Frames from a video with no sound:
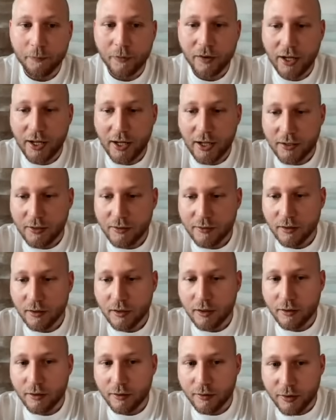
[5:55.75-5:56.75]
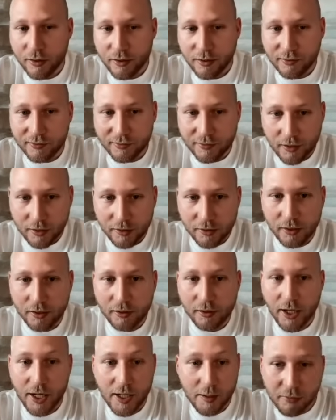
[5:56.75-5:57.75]
and the staking
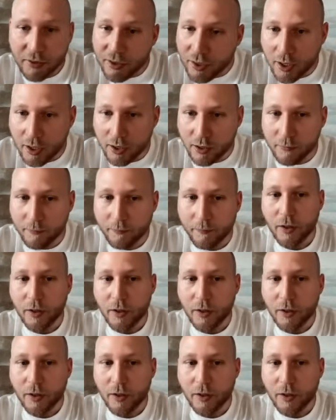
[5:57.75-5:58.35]
APR.